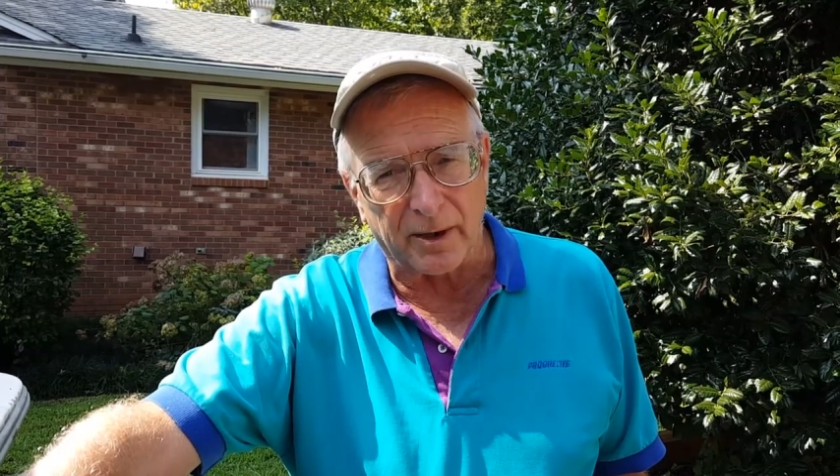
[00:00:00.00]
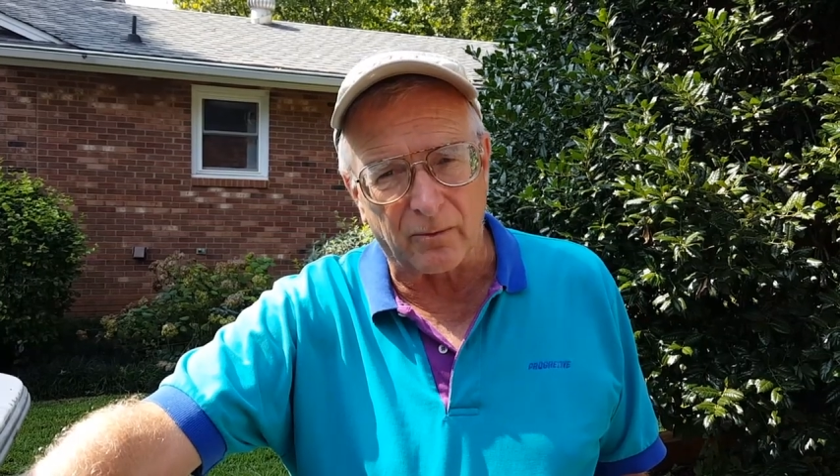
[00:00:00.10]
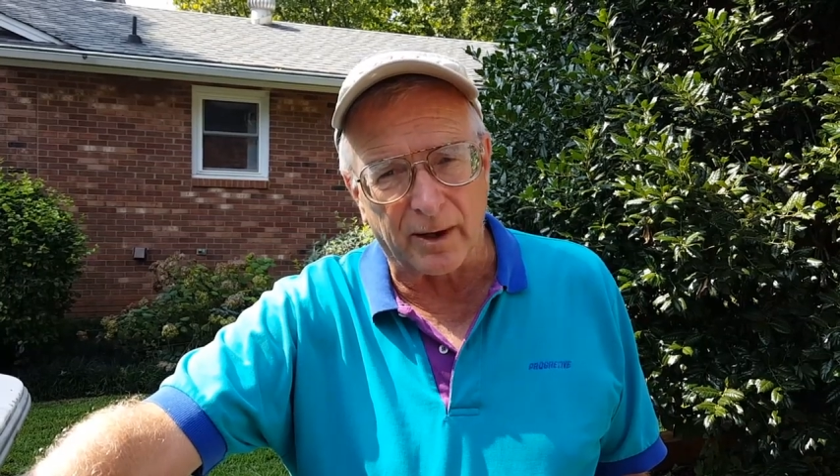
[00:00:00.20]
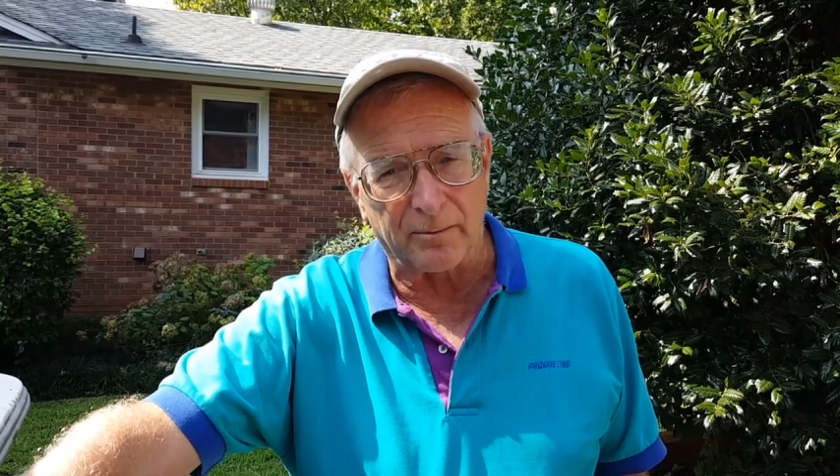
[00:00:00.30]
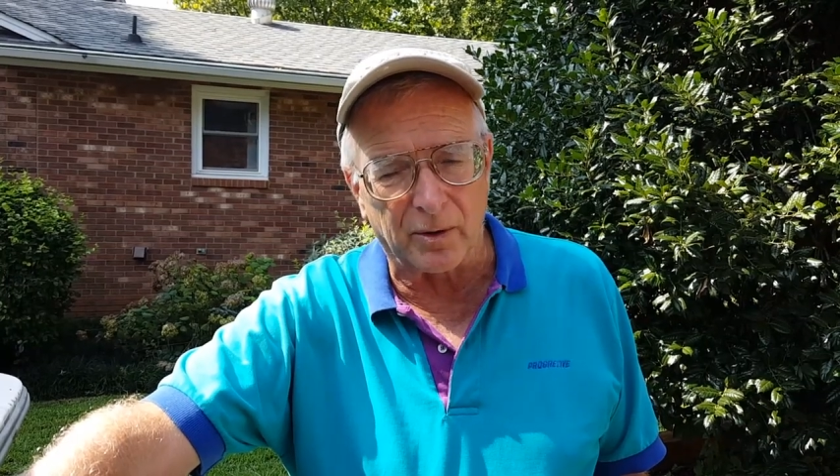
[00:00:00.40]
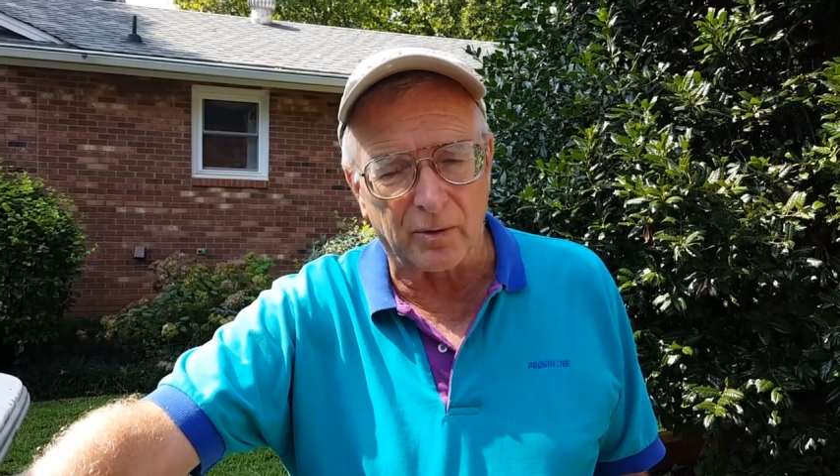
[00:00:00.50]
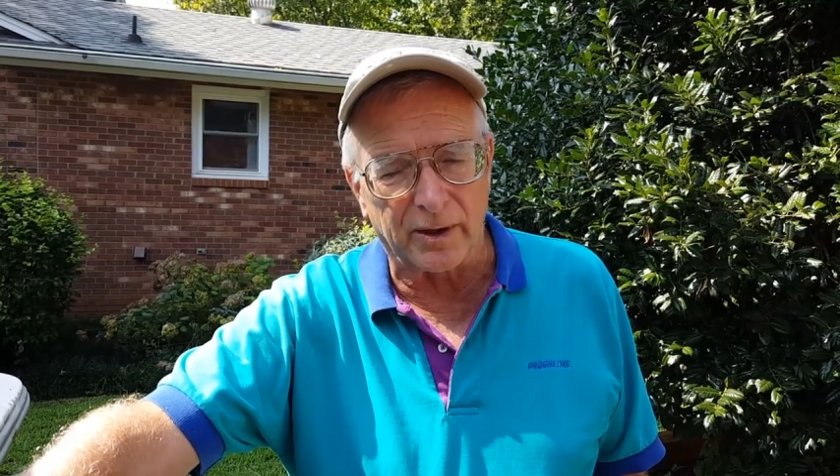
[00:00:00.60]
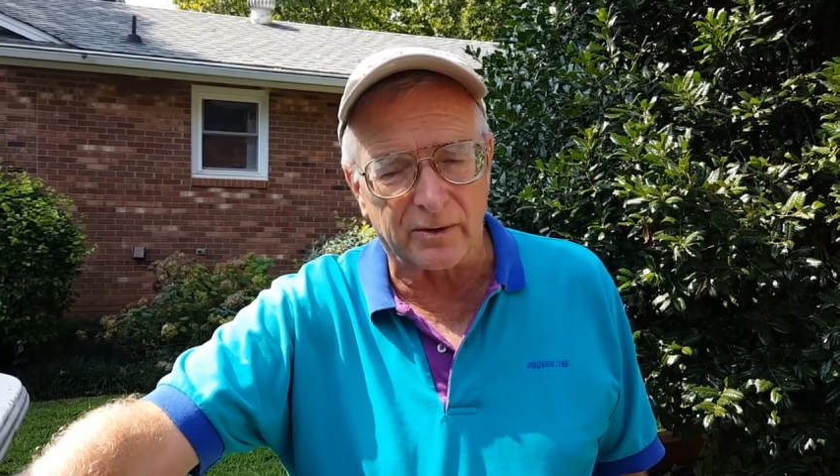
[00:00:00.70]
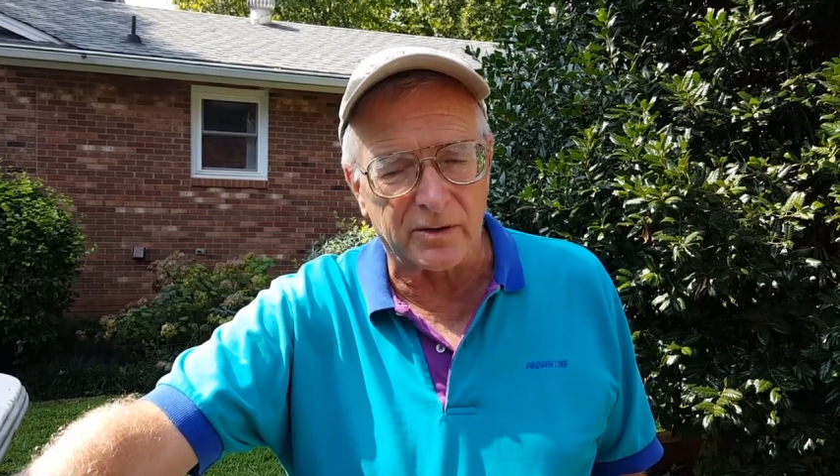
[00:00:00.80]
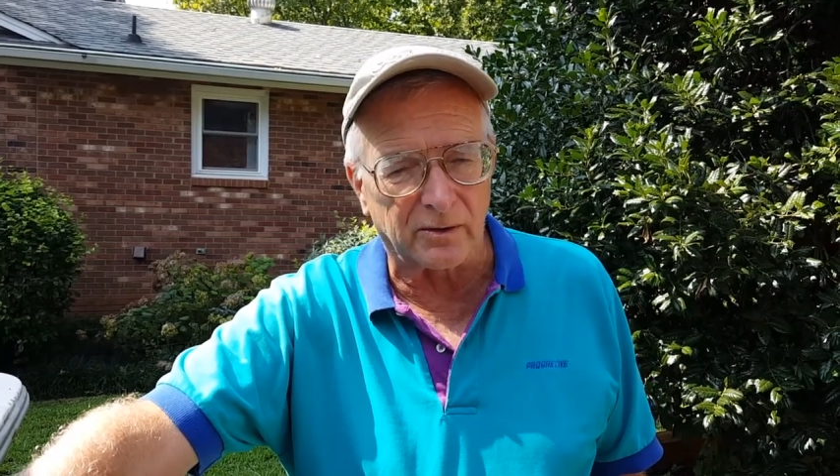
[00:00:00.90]
big red
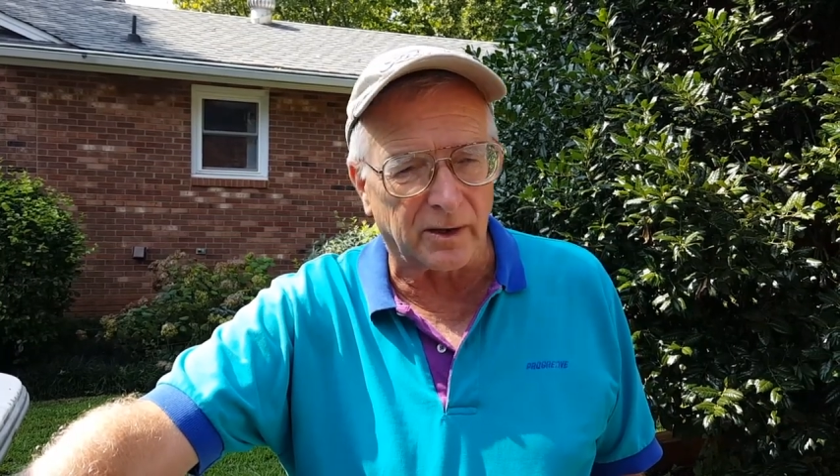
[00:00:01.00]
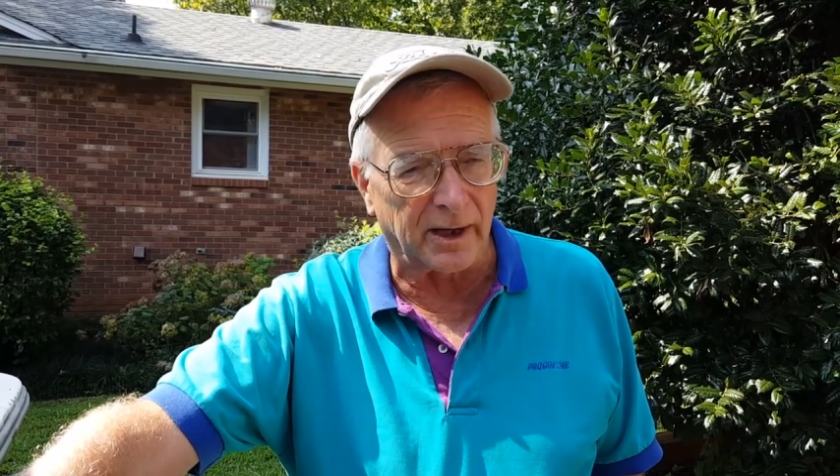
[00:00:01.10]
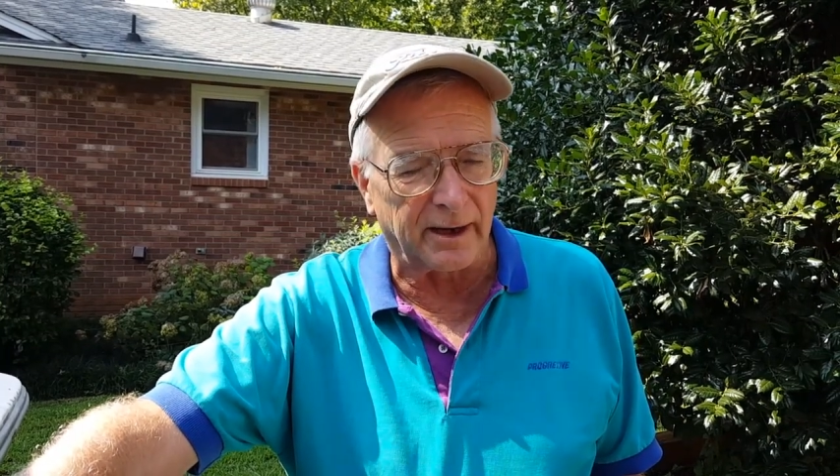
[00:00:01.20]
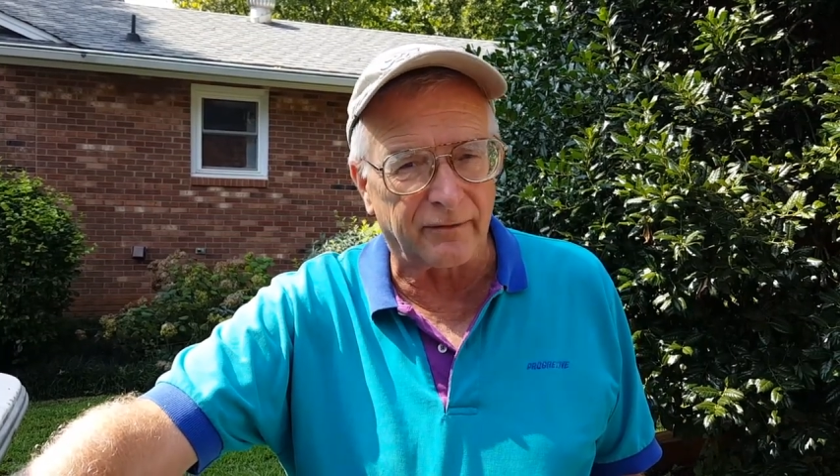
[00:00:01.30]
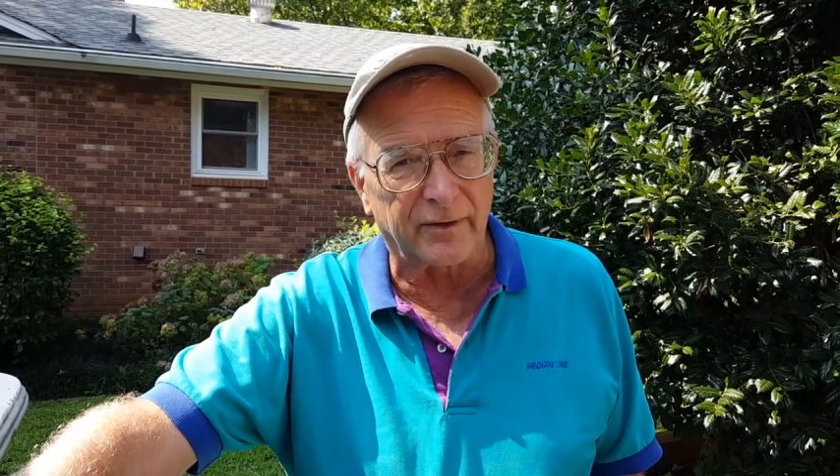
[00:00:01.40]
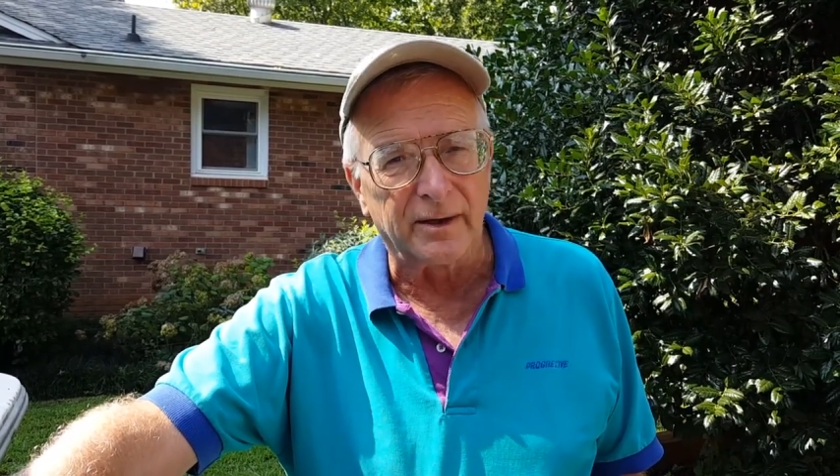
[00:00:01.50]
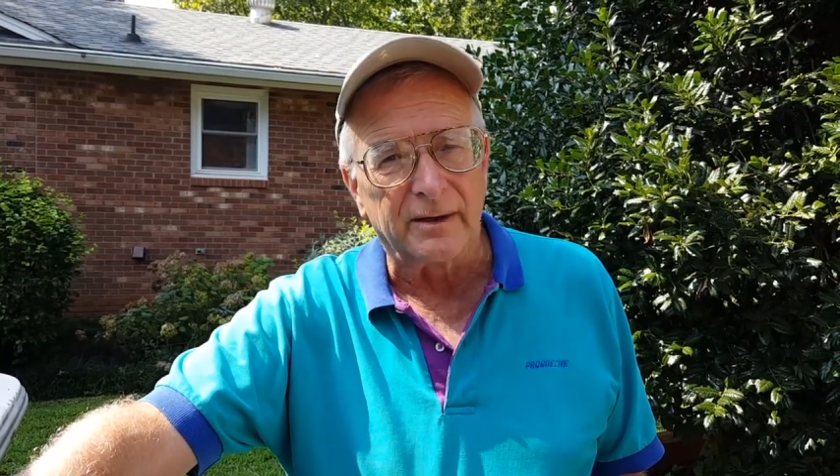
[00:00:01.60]
buoy, you turn left.